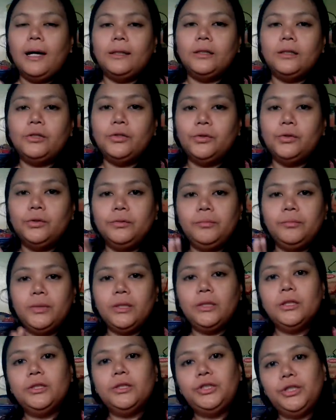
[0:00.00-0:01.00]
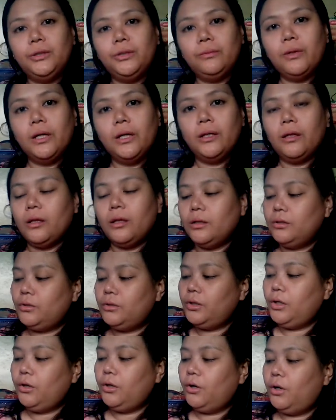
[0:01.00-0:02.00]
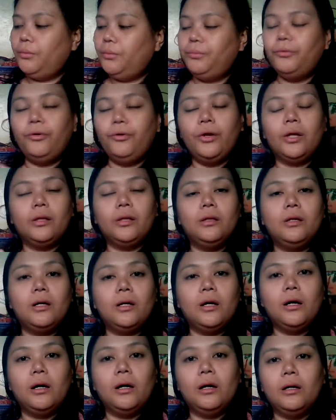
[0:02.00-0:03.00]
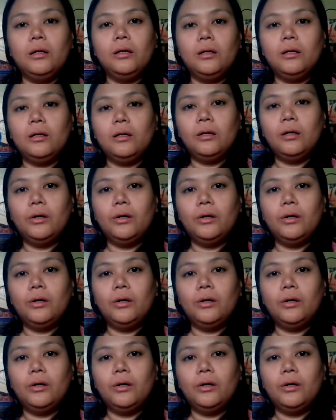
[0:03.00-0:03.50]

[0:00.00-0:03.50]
Ate told me that she wanted to incorporate the